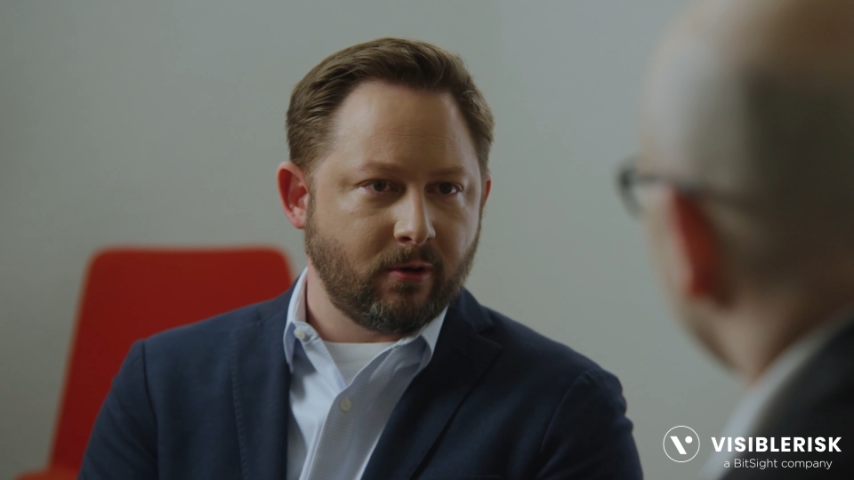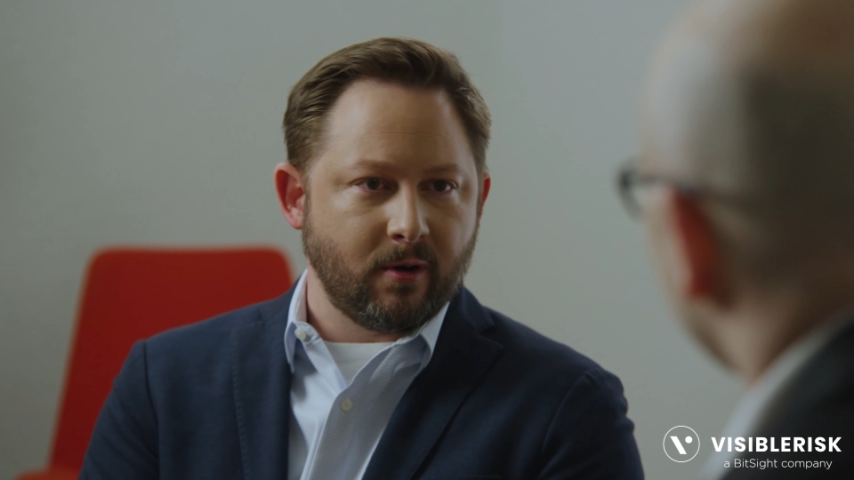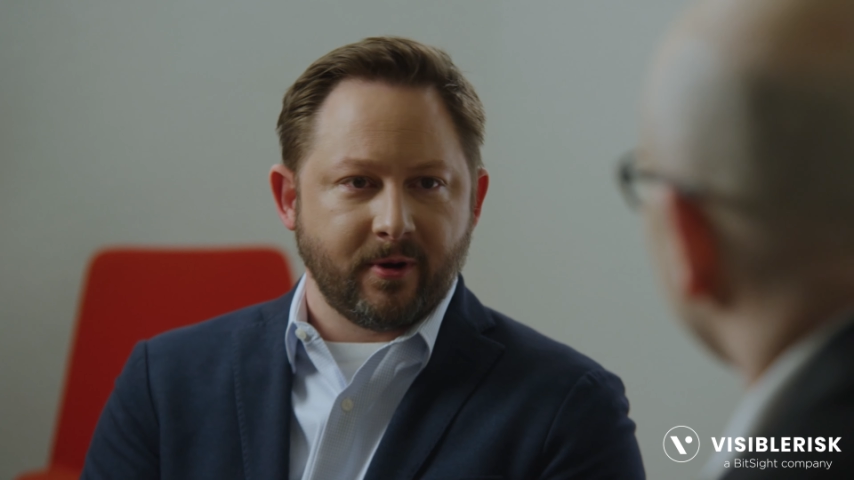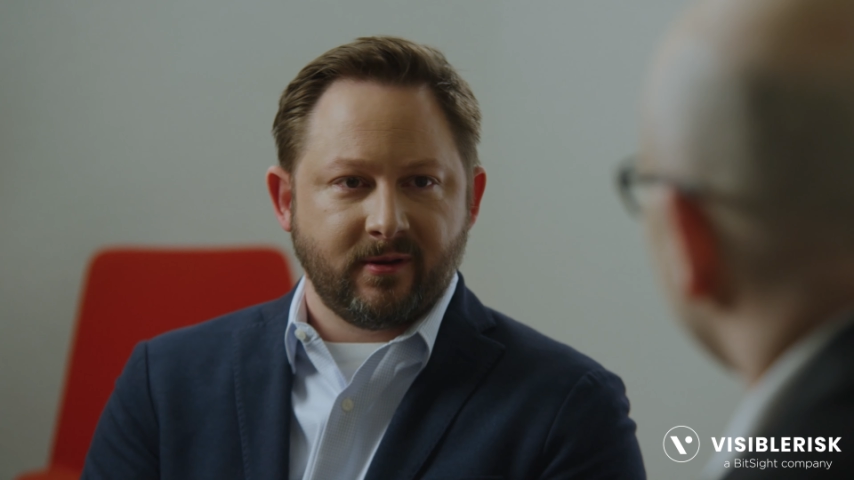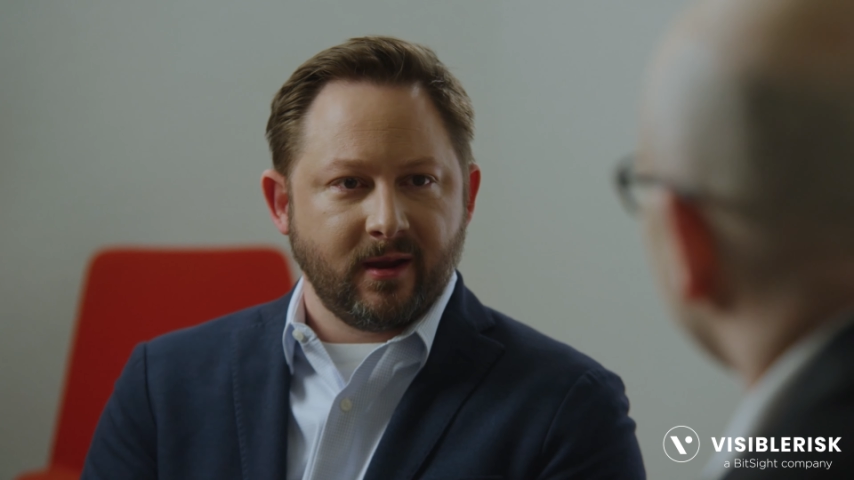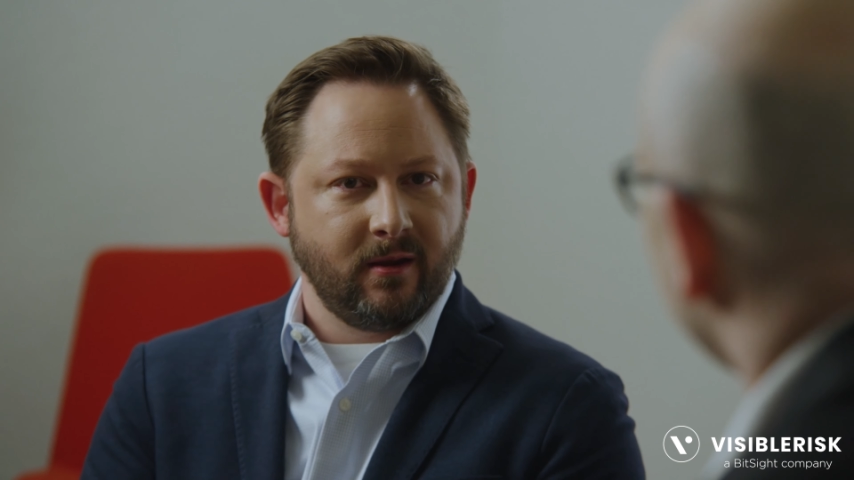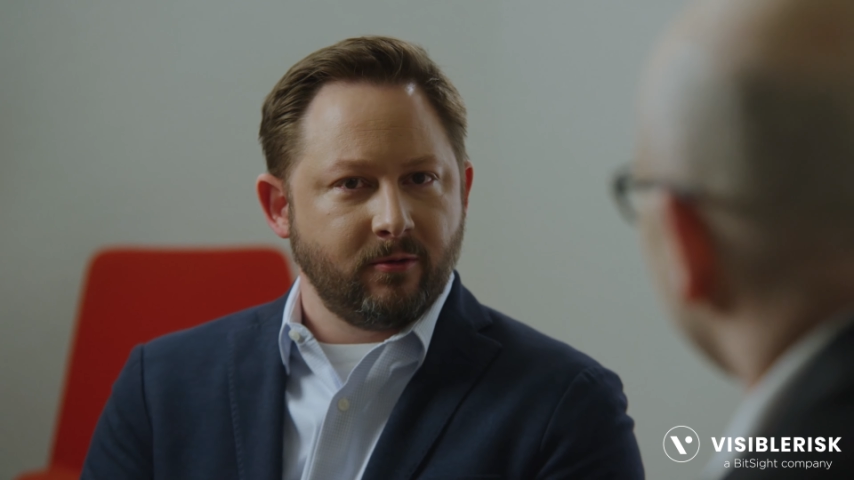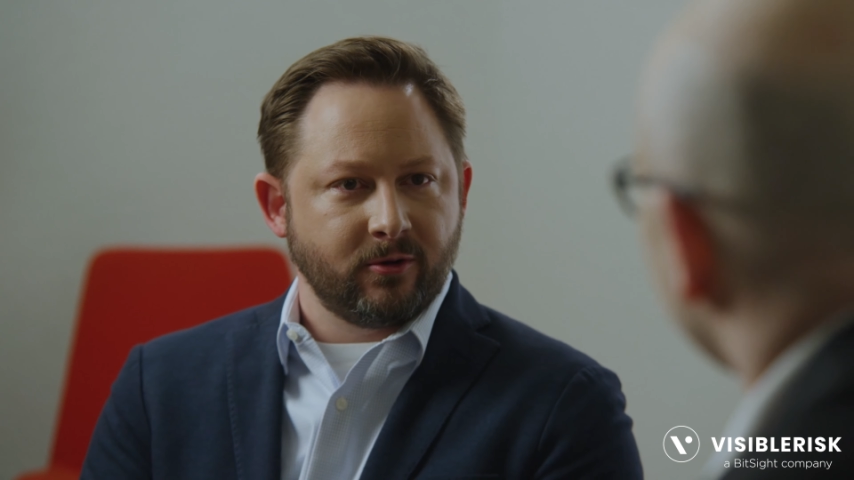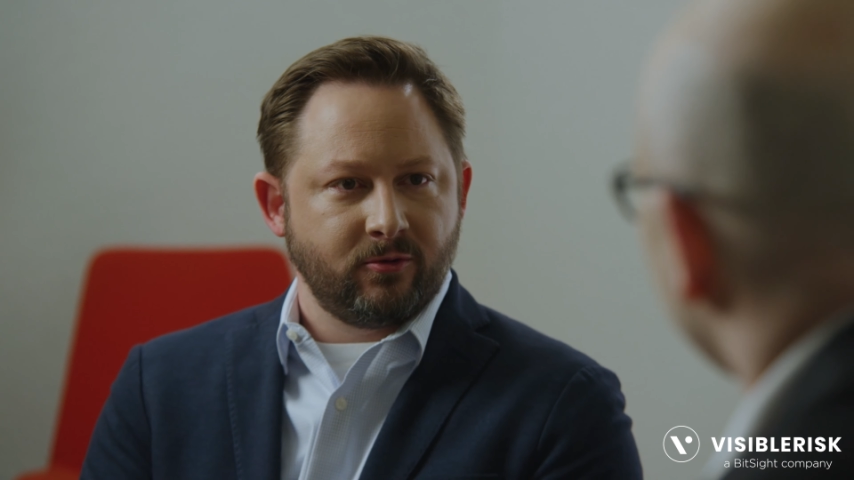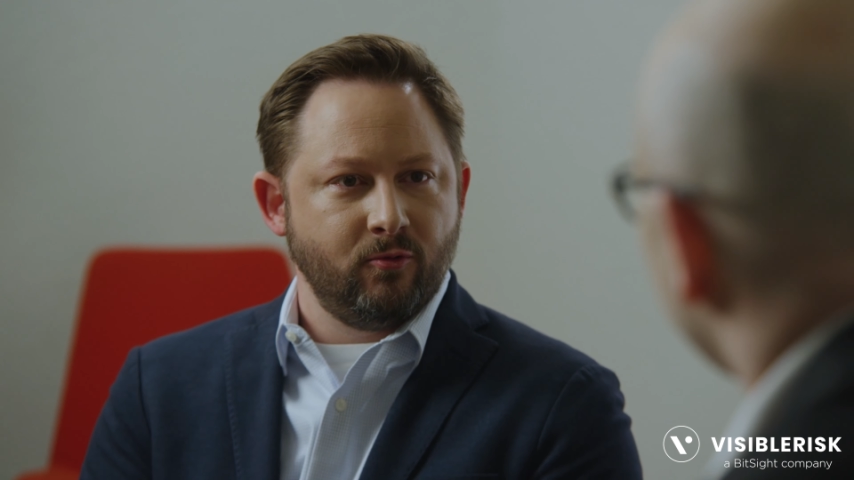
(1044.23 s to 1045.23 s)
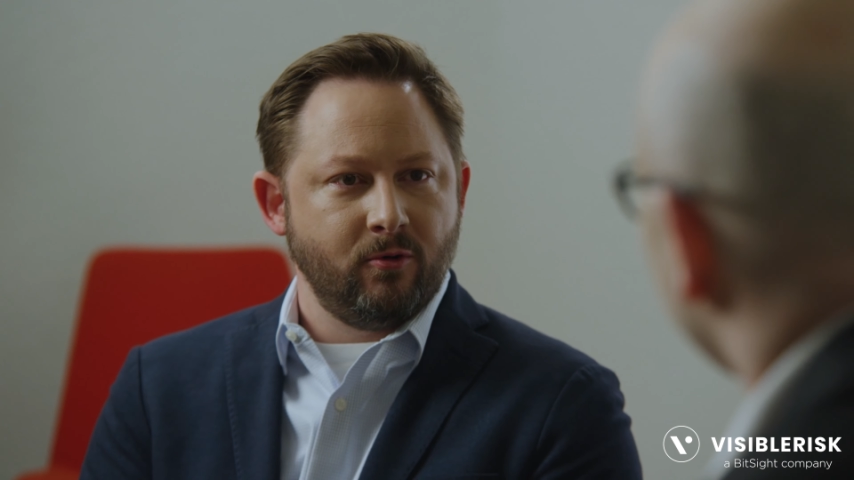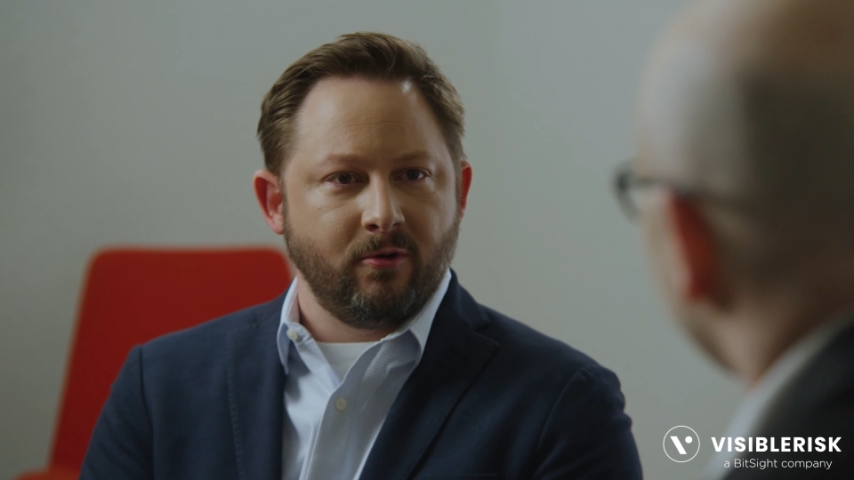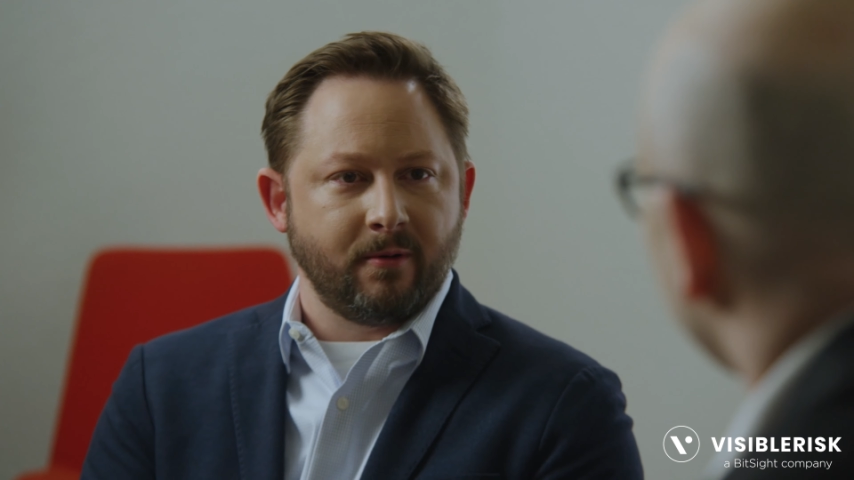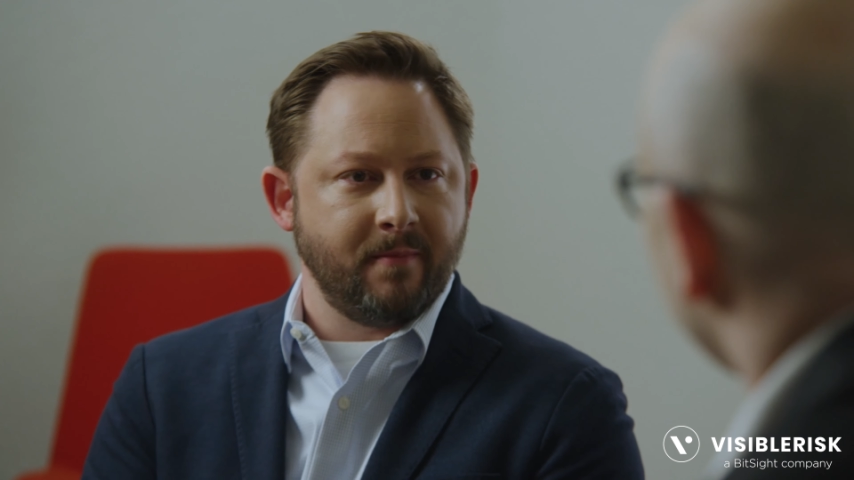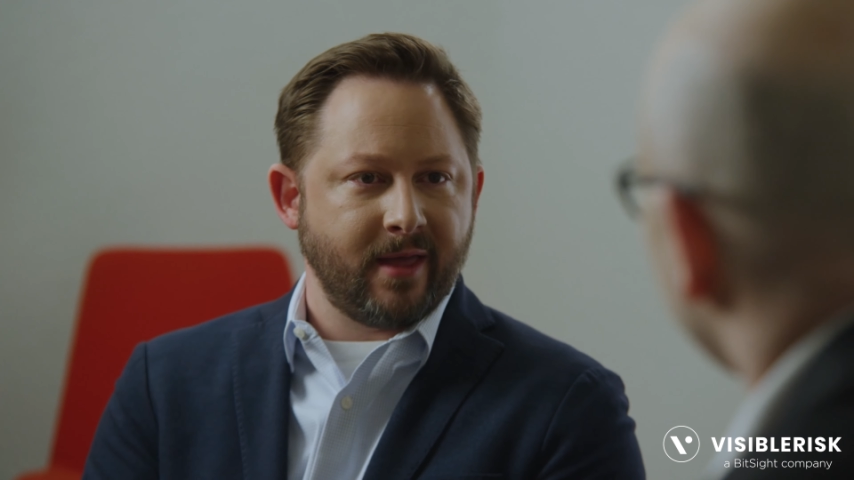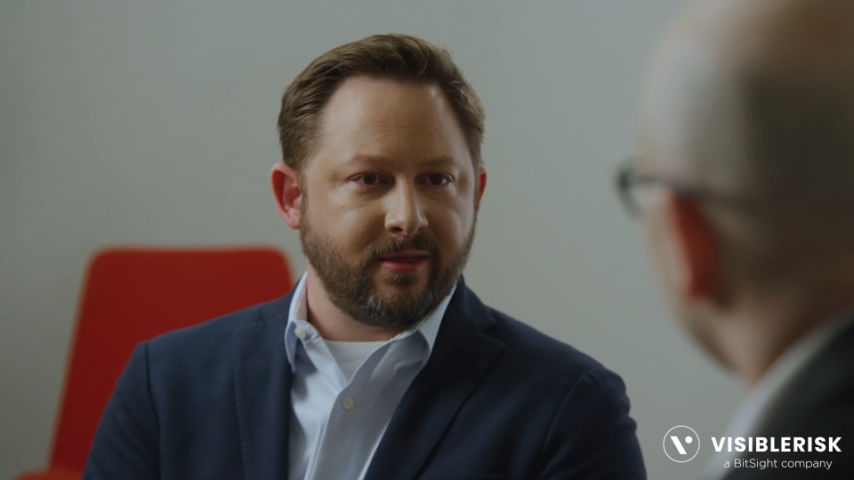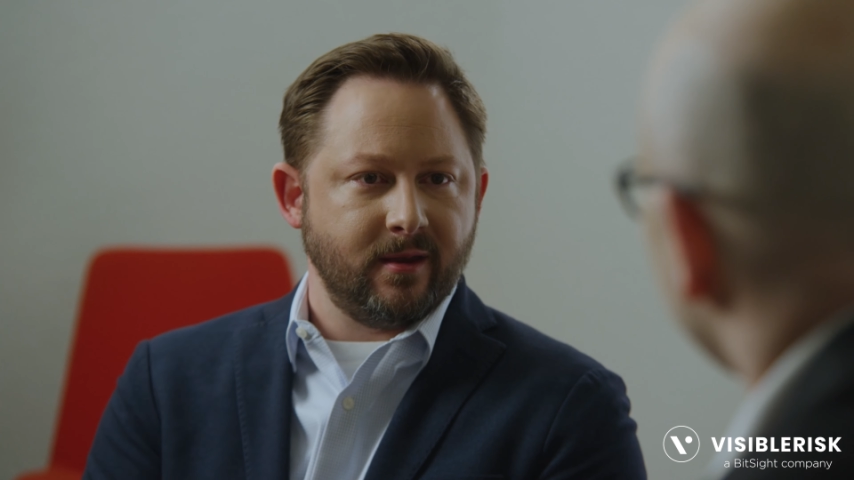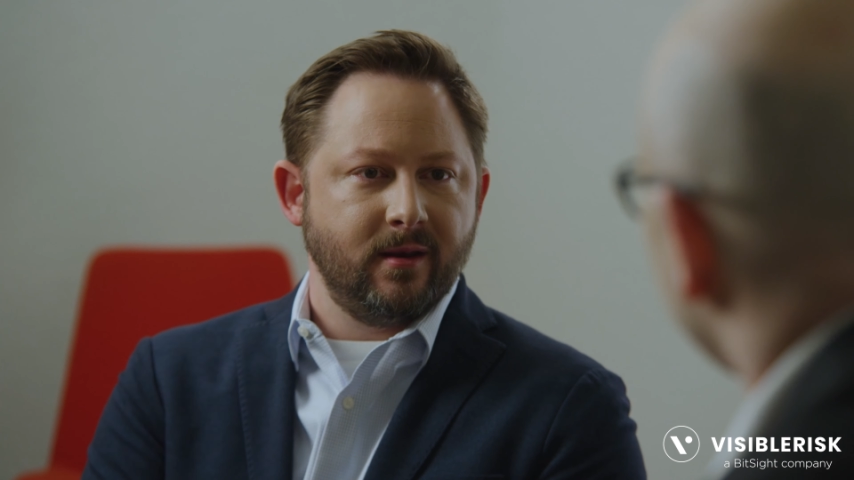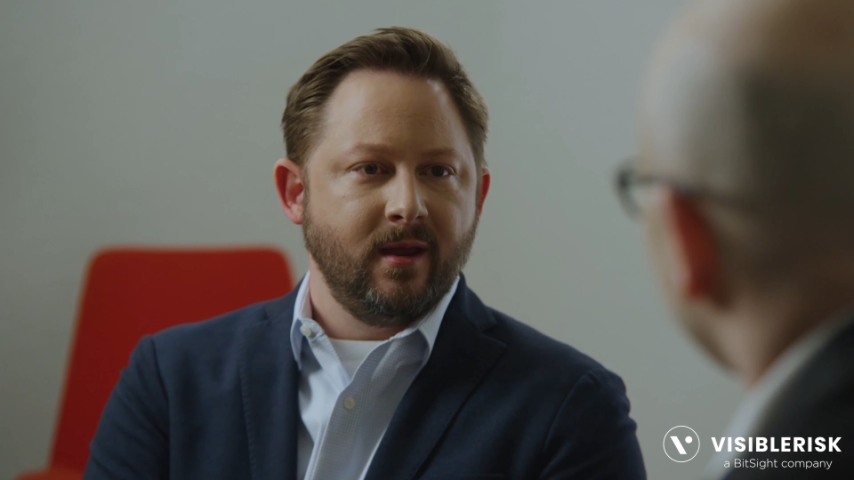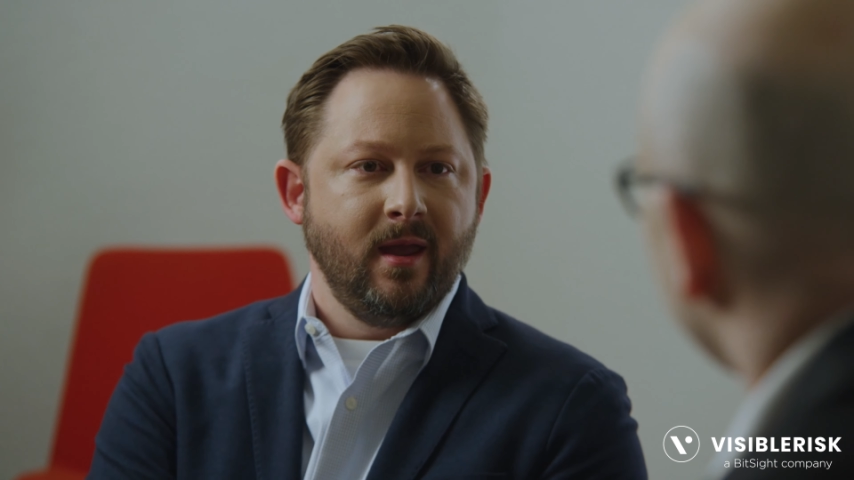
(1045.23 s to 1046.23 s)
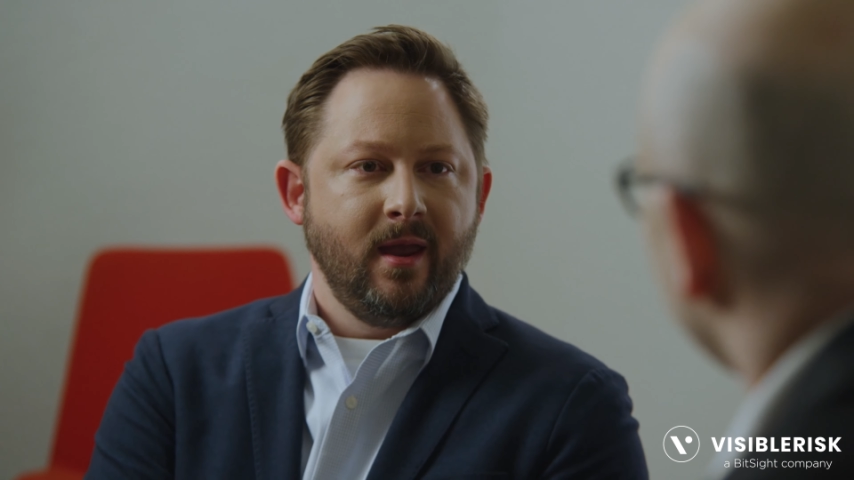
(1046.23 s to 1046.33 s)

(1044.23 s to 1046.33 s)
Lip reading: or a particular tool or method